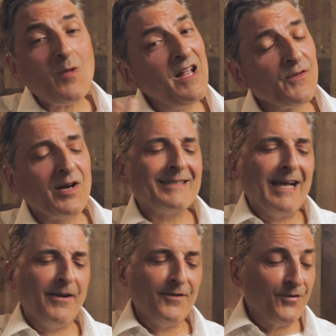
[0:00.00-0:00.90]
It's very
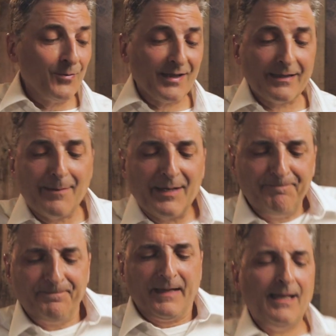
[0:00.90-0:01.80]
Italian too with the lemon.
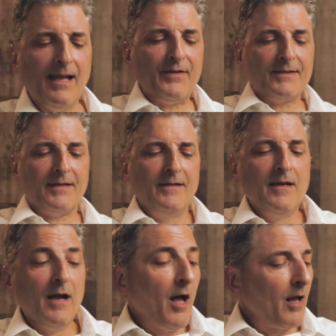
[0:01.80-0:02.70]
Love it.
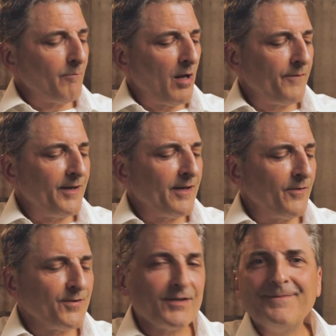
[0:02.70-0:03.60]
Amalfi
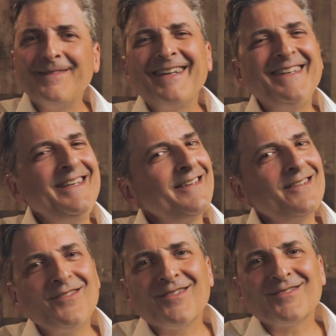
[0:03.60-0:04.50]
Coast. I need to
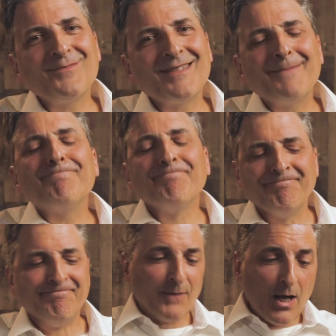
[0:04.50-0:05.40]
go there sometime.
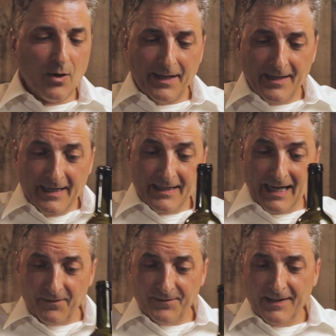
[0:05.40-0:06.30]
Okay,
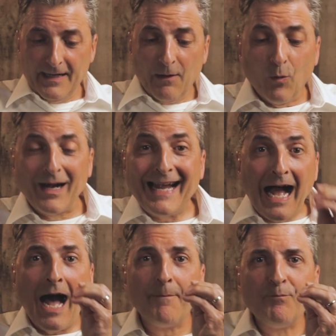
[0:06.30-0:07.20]
now what I
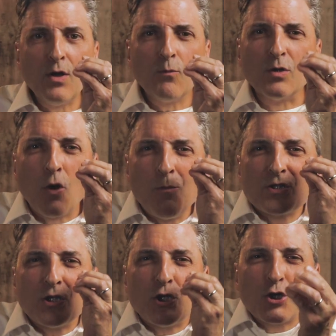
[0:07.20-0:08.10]
got was
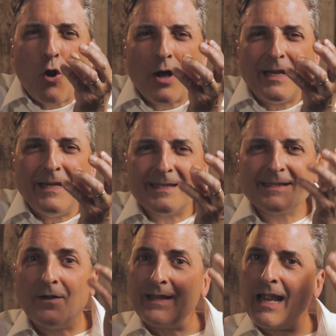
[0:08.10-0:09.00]
almost a
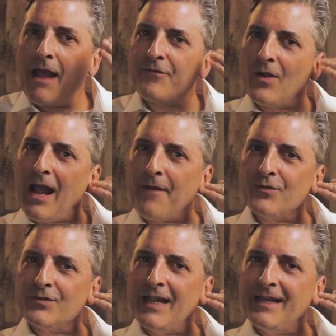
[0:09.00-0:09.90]
chalkiness on the
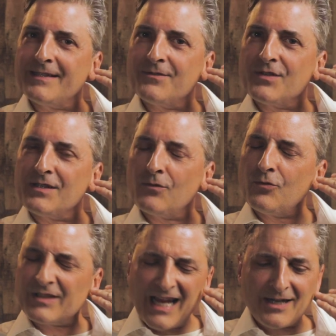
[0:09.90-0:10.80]
aftertaste. It's this
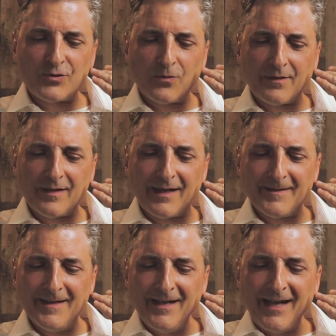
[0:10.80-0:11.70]
little textural thing.